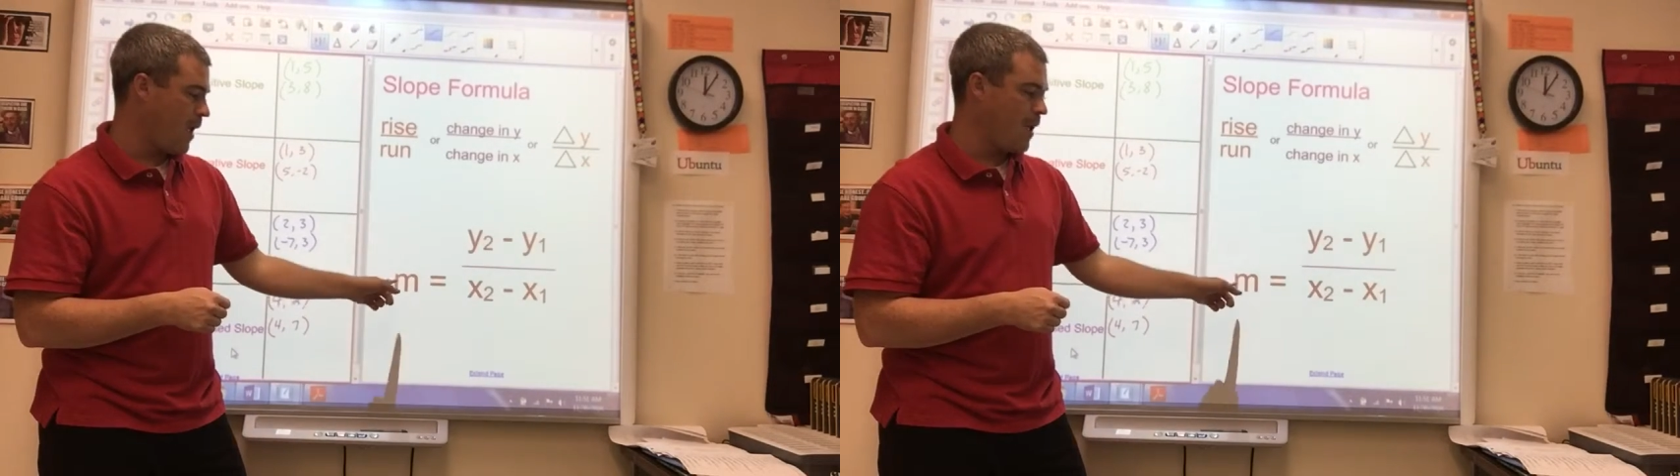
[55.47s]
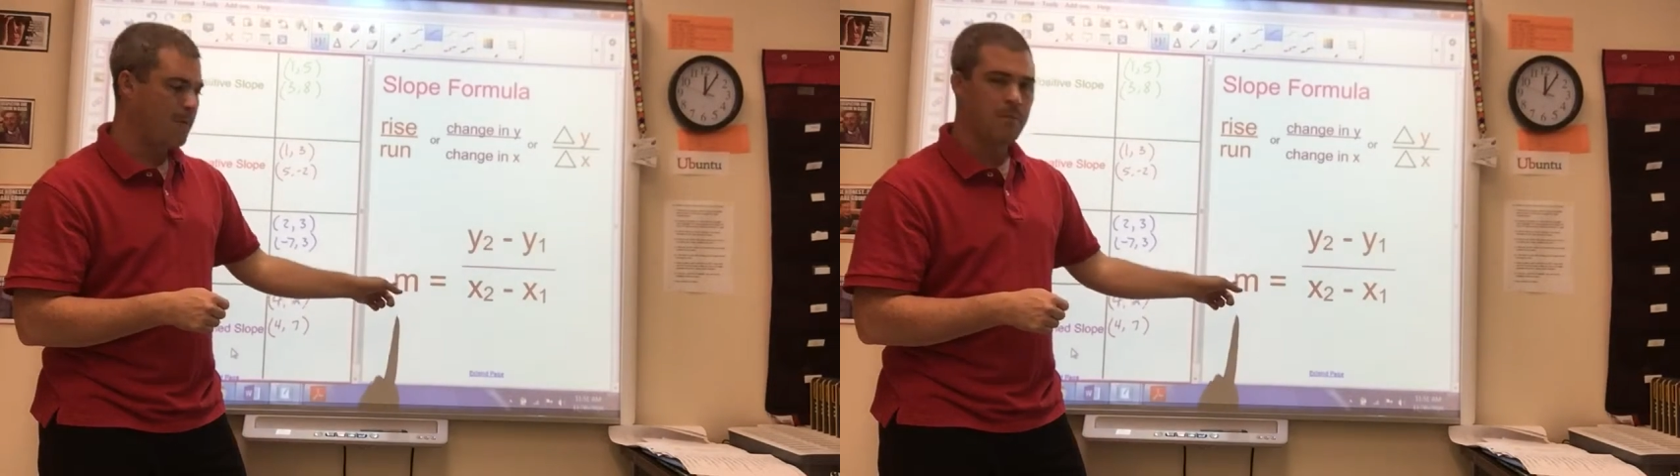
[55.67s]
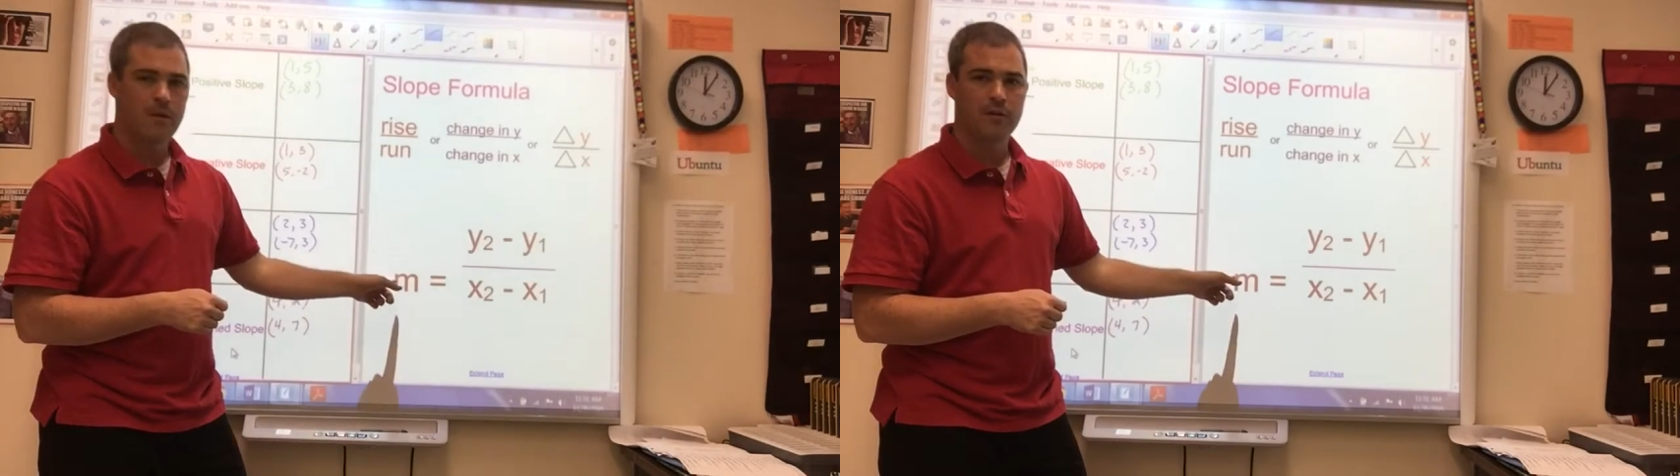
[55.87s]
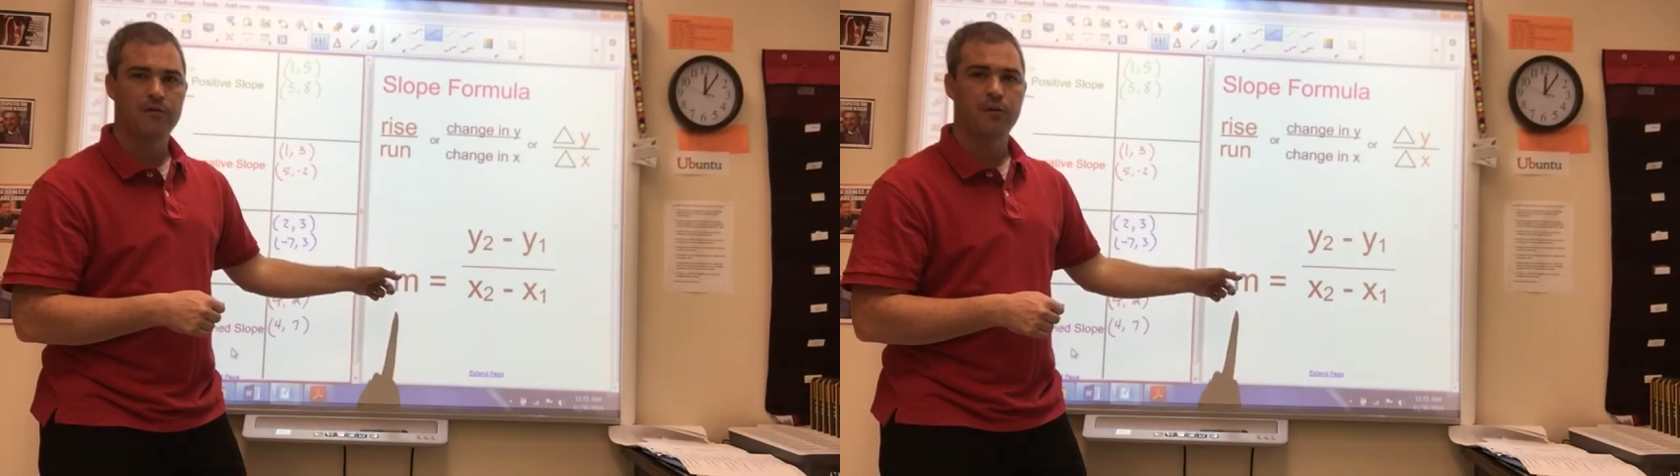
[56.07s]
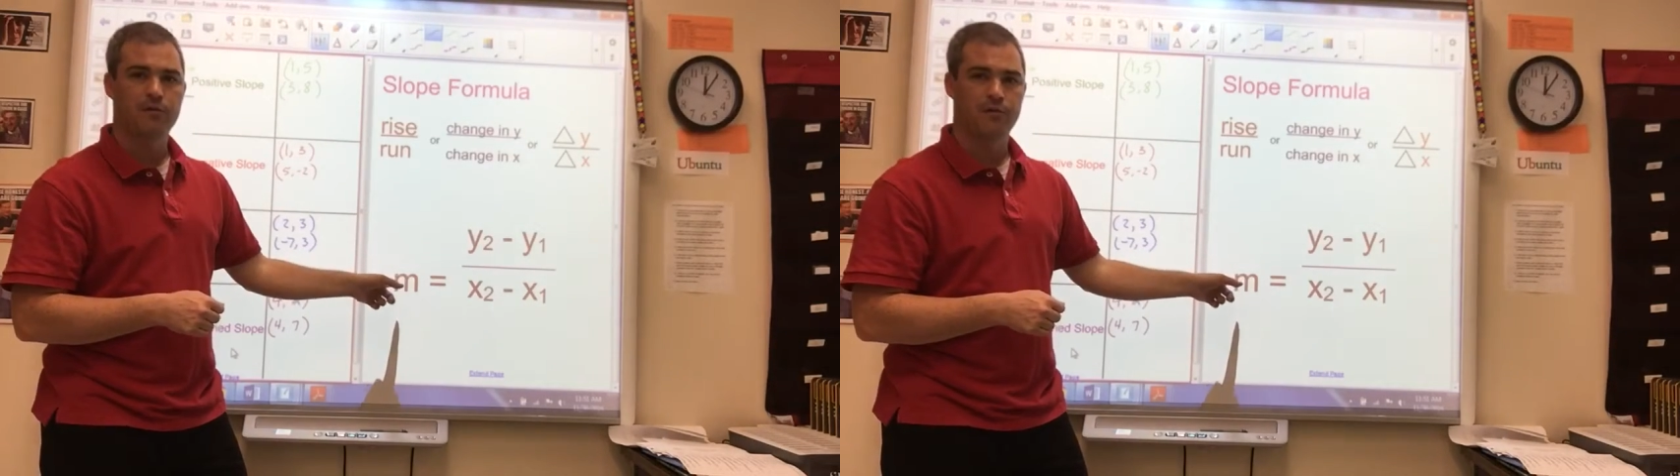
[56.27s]
M
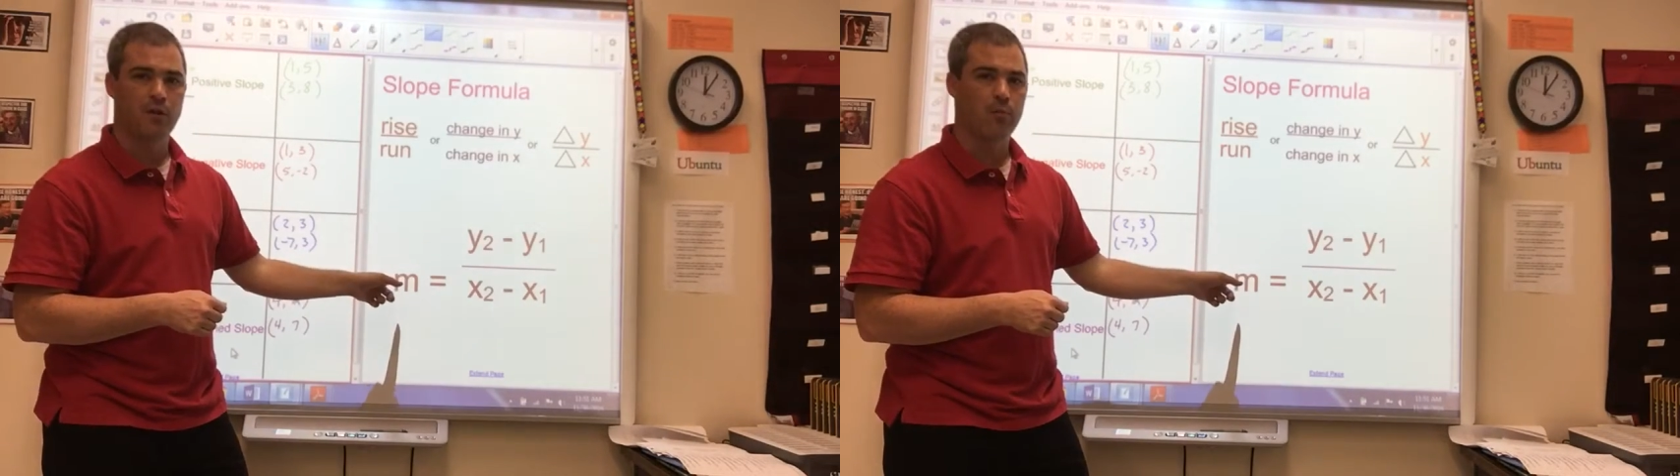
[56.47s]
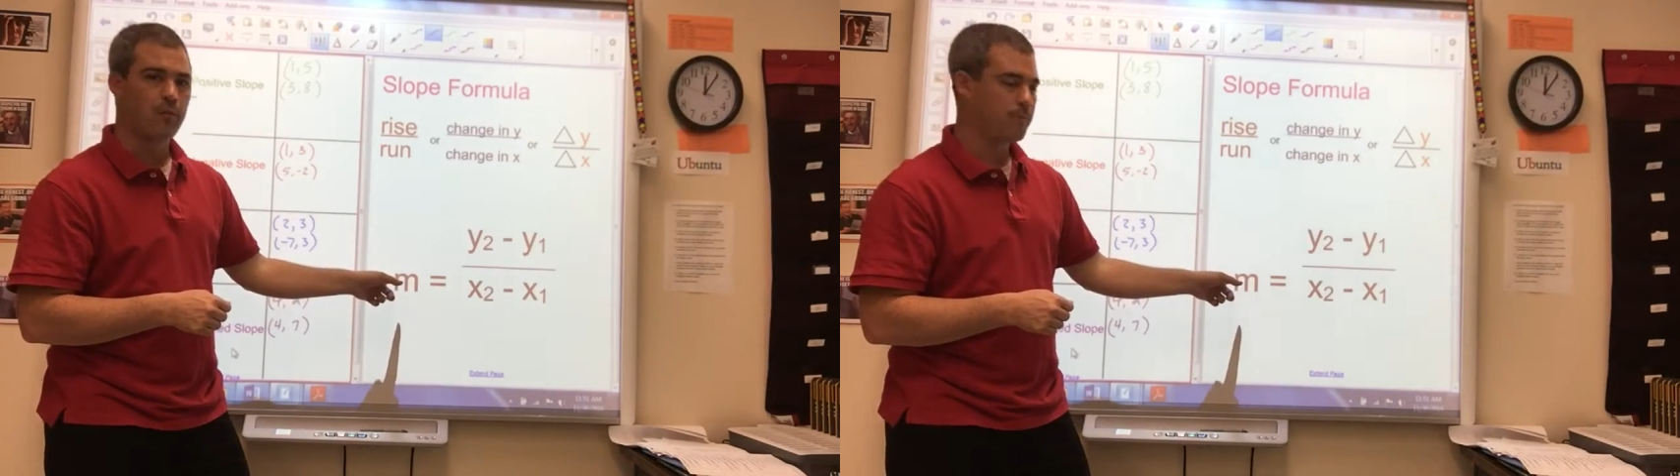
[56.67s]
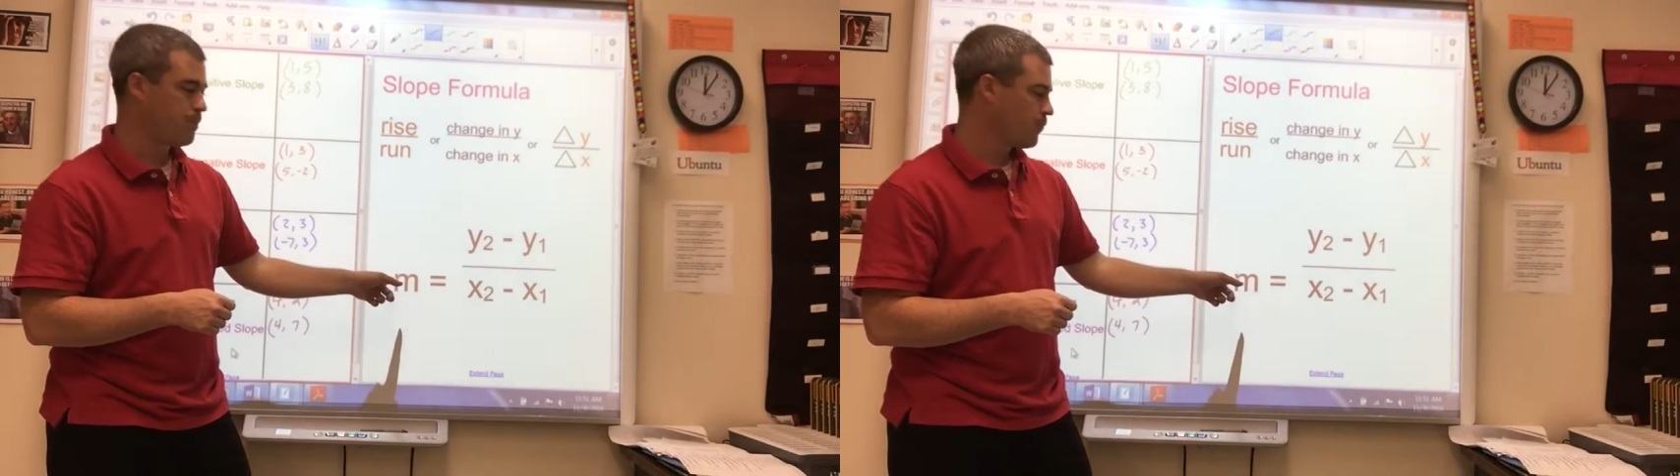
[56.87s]
is your slope,